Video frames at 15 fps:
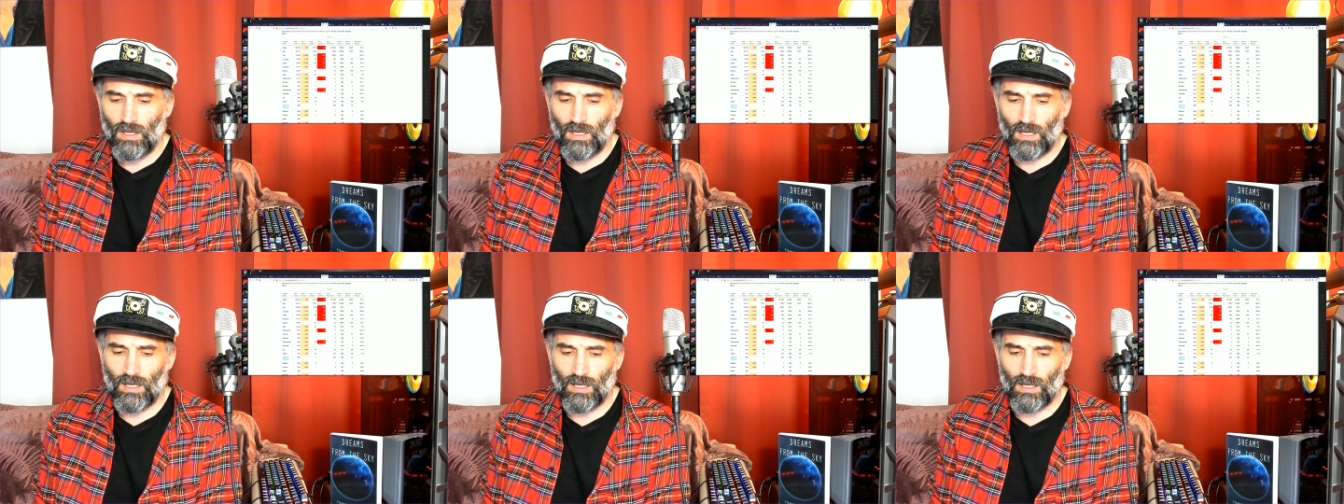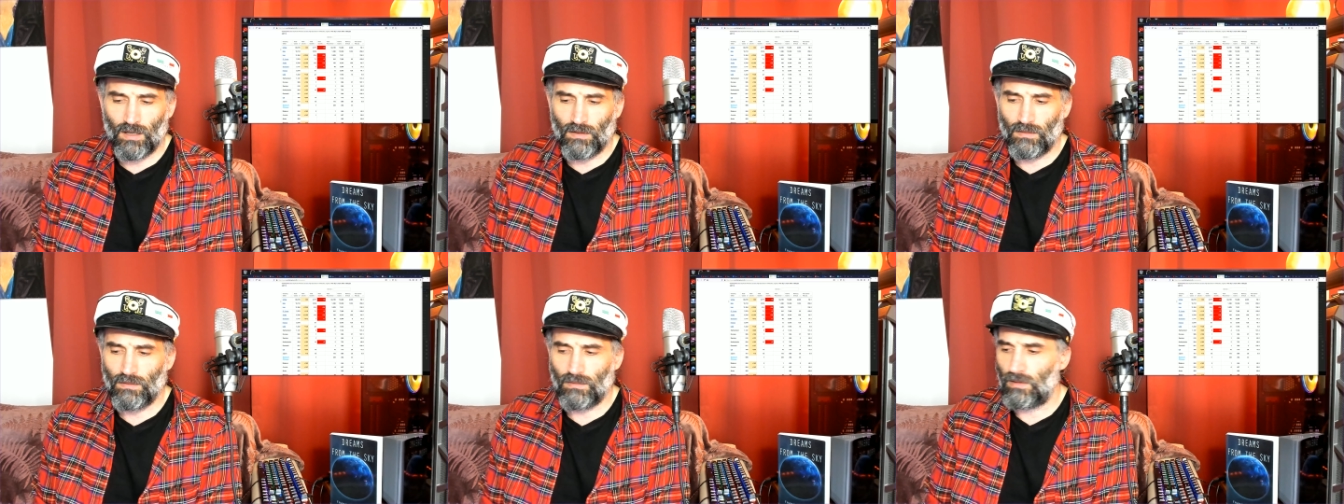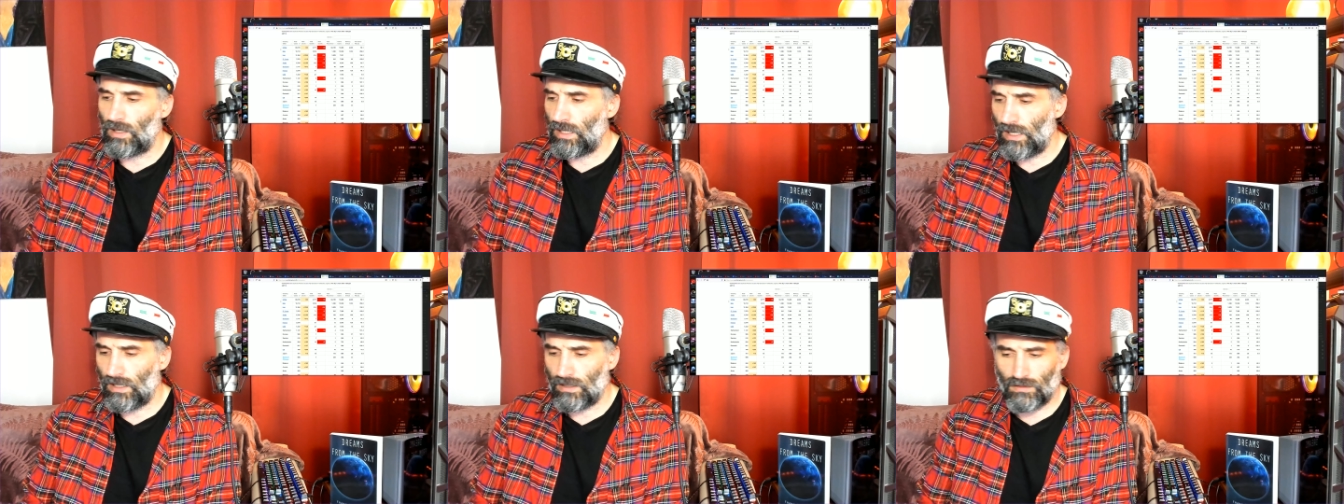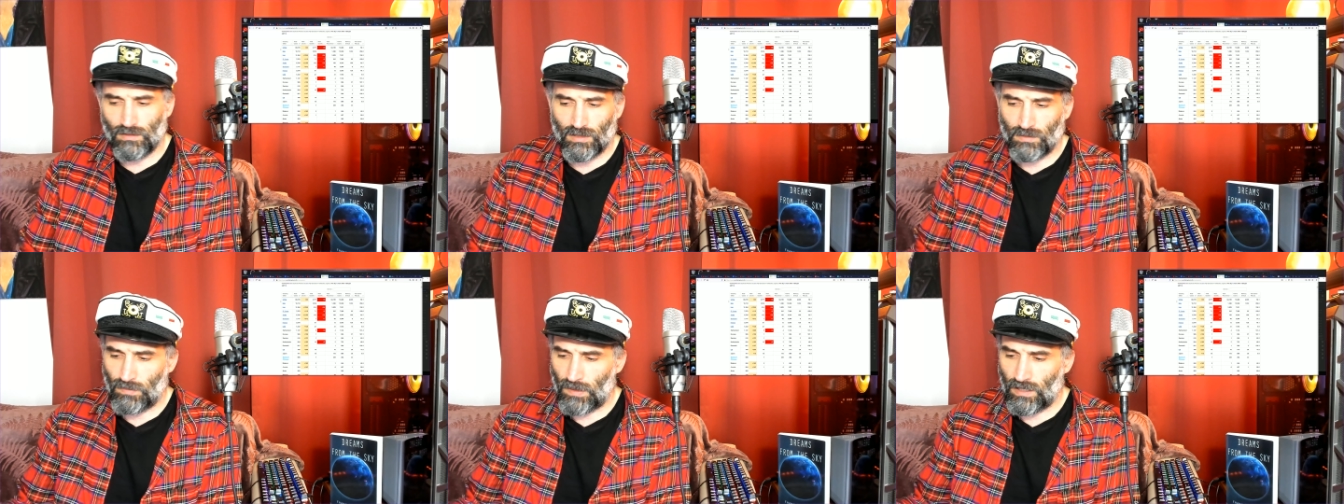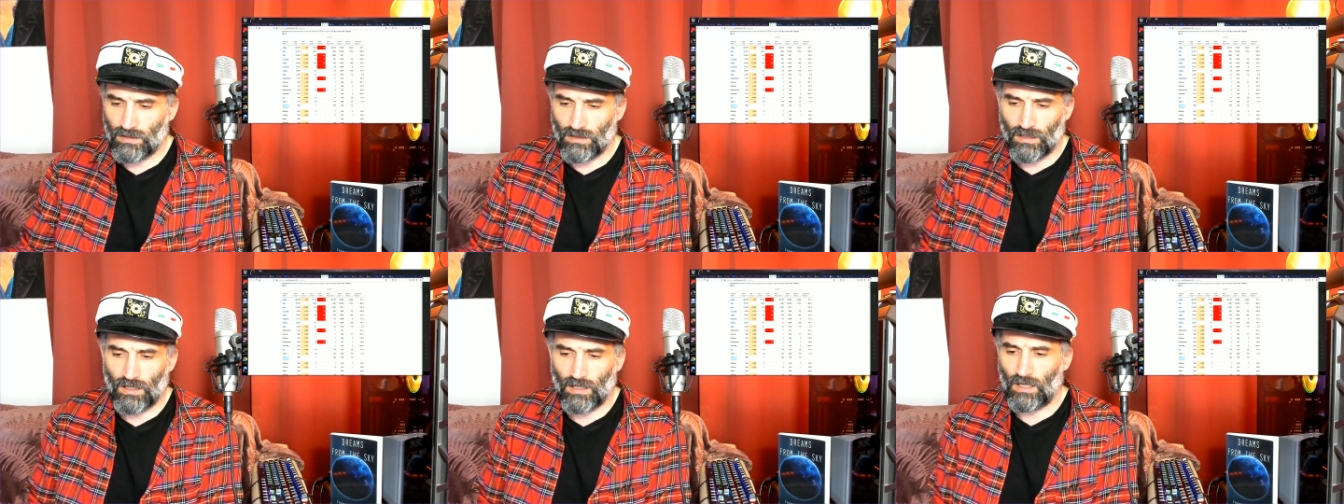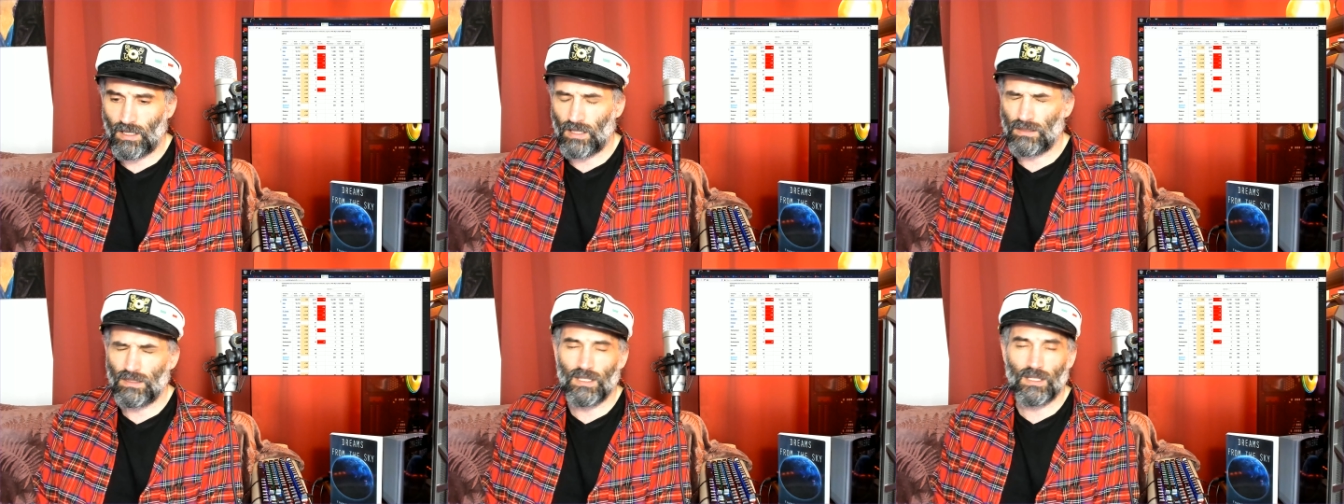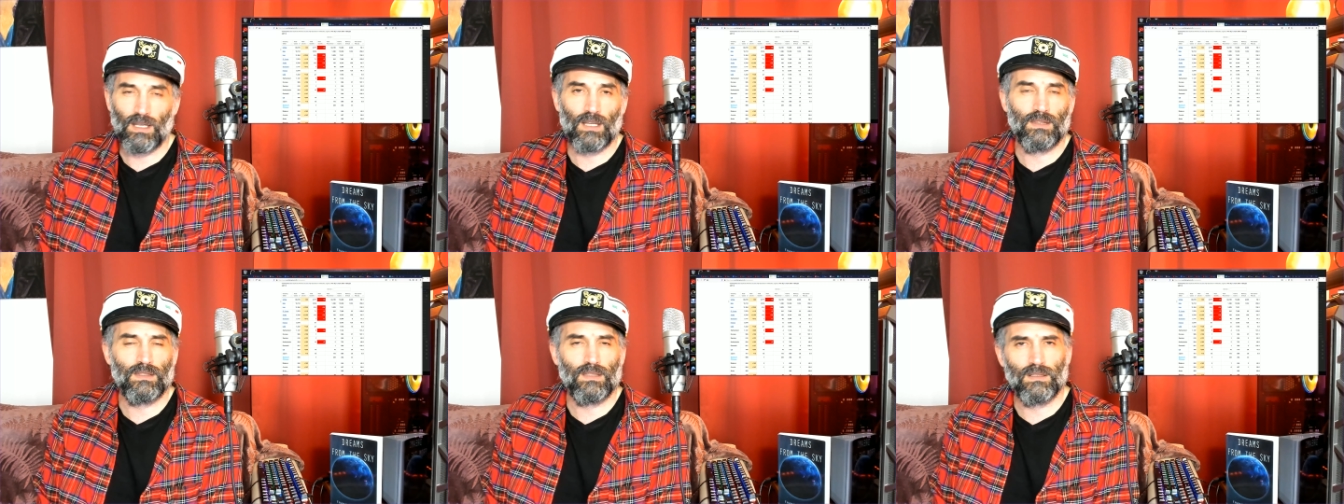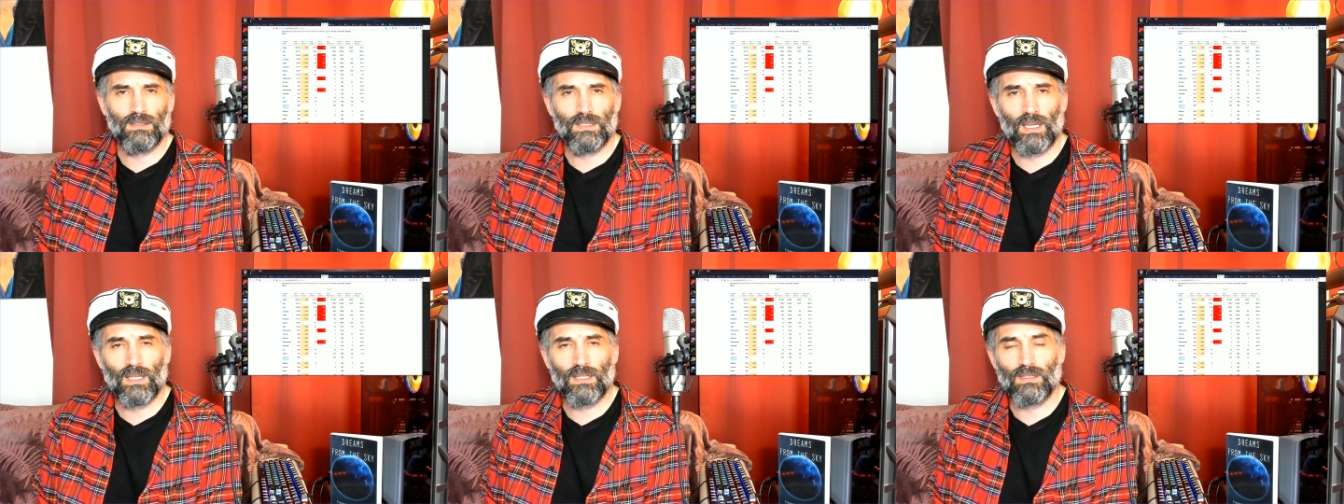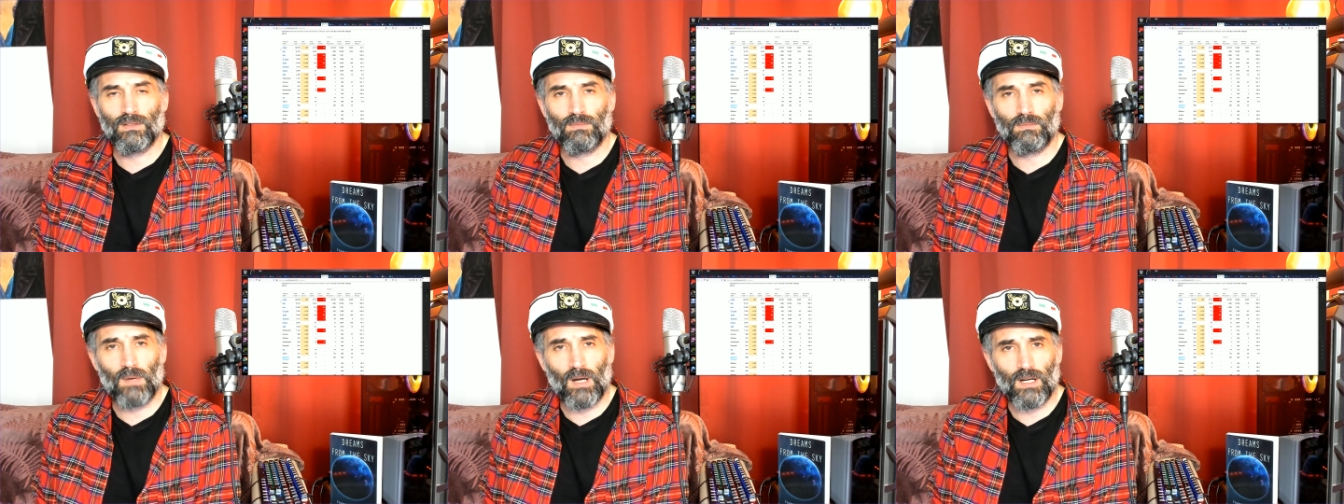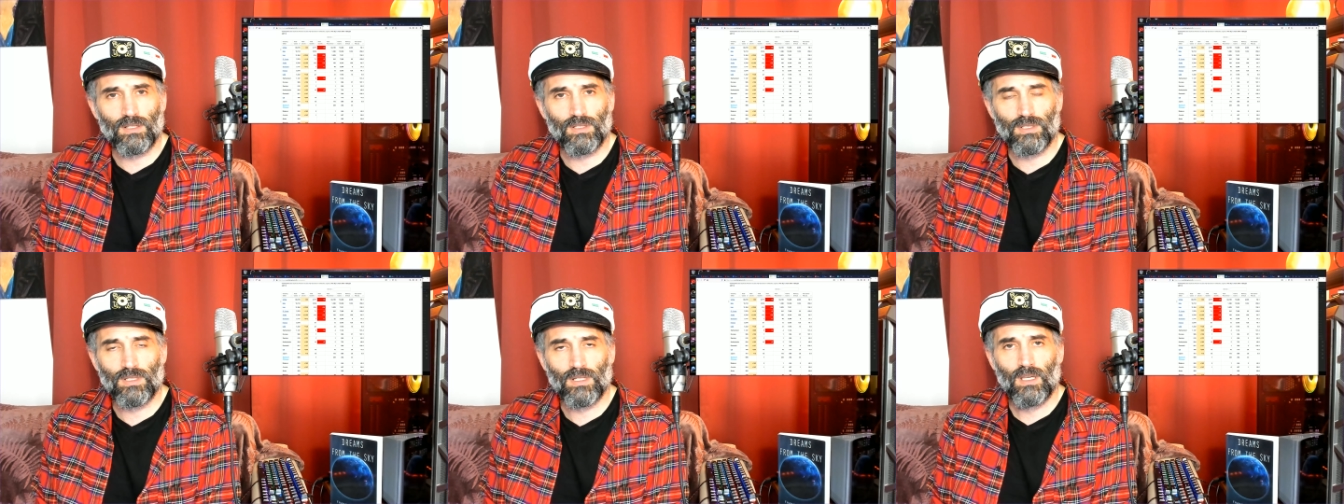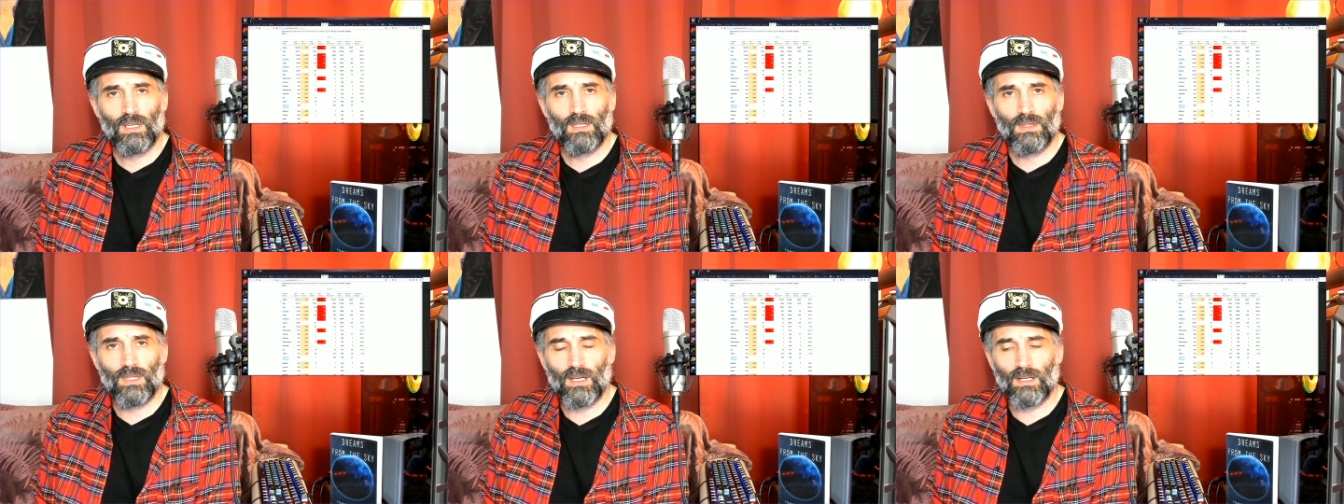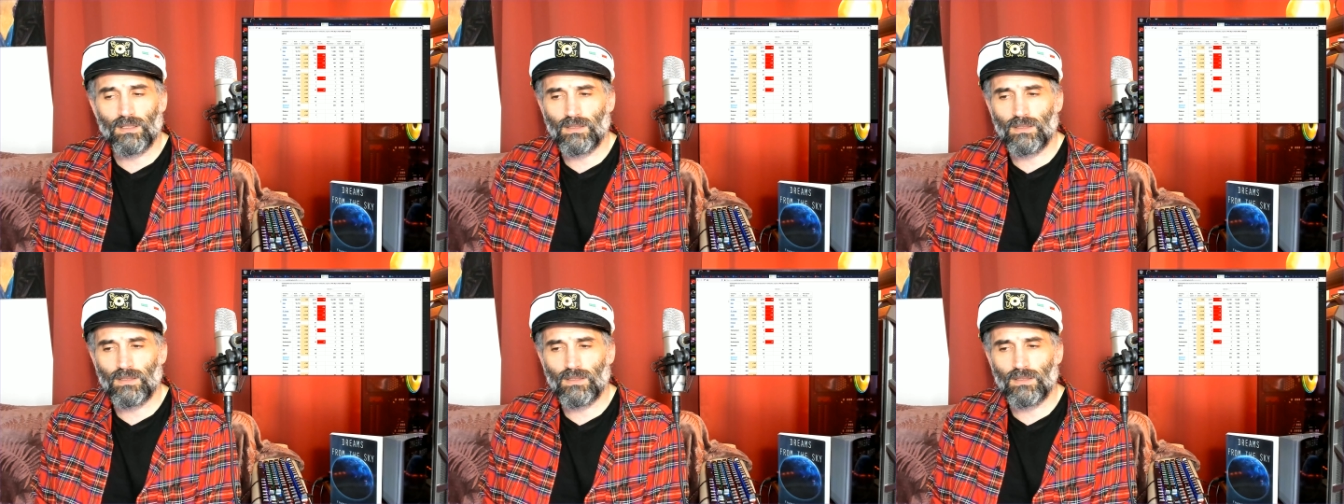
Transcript: Uh, he has to spend, uh, I think, until the end of March there.